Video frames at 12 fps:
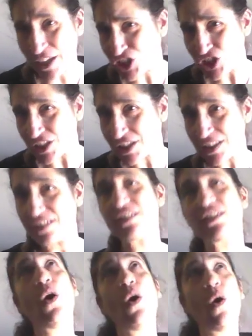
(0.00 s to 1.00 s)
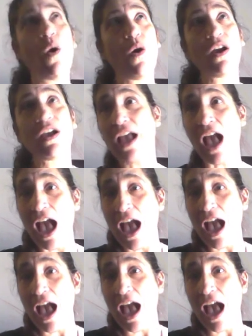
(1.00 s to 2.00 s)
you know, that think I'm
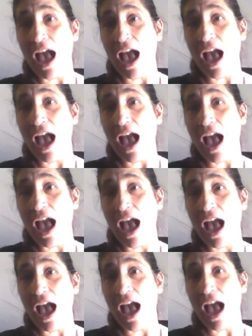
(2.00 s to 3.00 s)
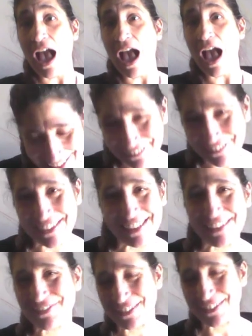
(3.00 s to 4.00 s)
nuts, you know, that's fine.
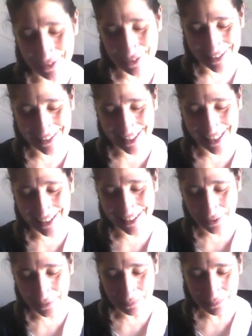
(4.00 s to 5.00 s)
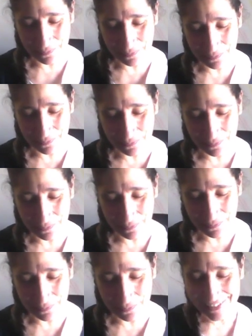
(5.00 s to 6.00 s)
Any comment is a good comment, as
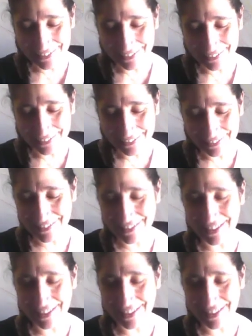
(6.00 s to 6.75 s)
far as I'm concerned.